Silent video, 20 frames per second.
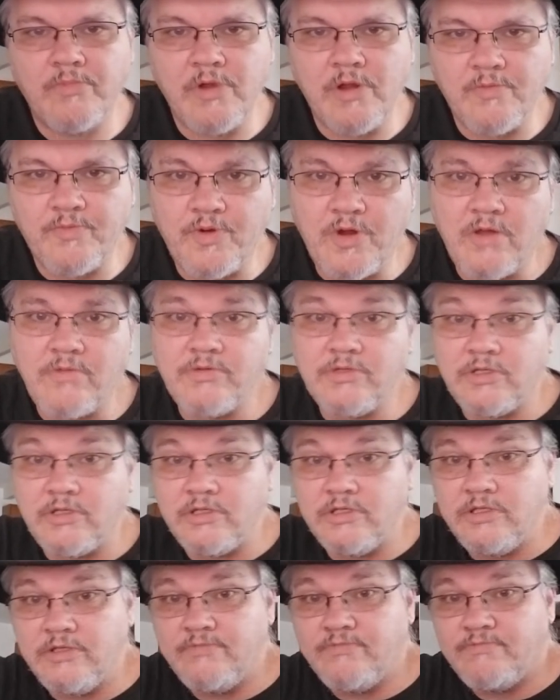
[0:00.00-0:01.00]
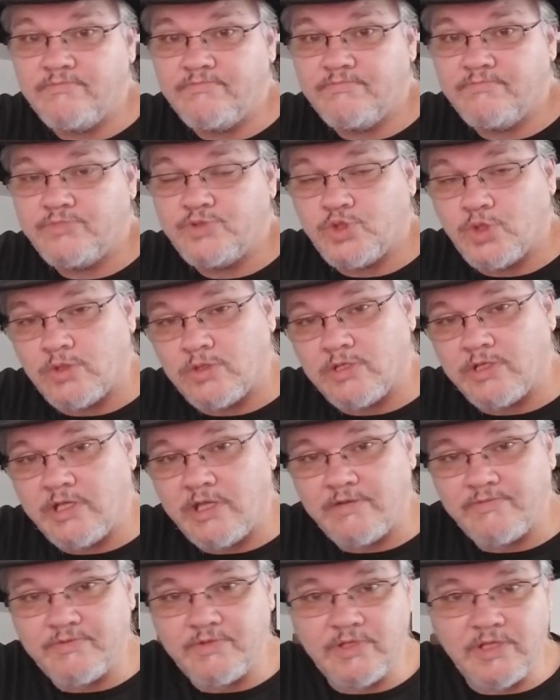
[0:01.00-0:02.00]
probably leave shortly
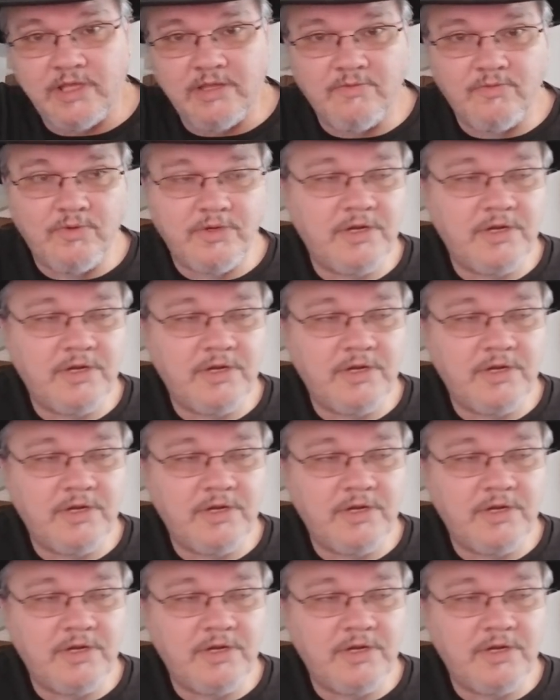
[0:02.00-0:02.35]
after that.